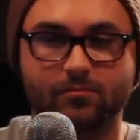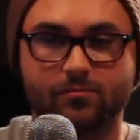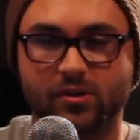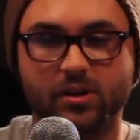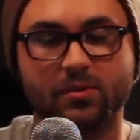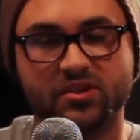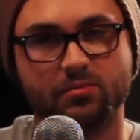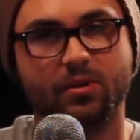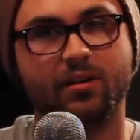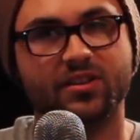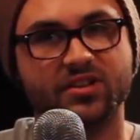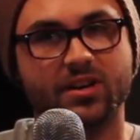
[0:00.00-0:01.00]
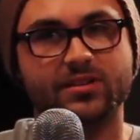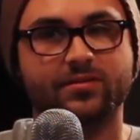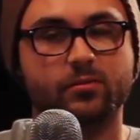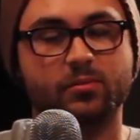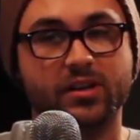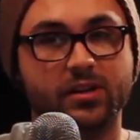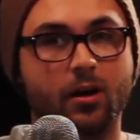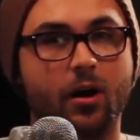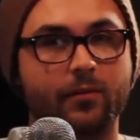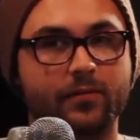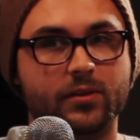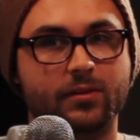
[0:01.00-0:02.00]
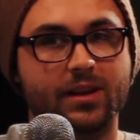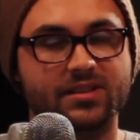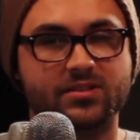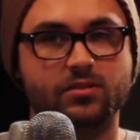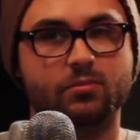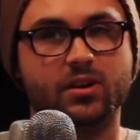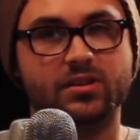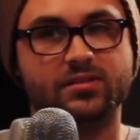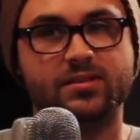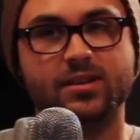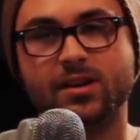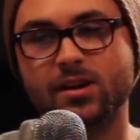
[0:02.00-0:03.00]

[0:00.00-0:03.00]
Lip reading: pretty much apologize for being gone for the last 2 months.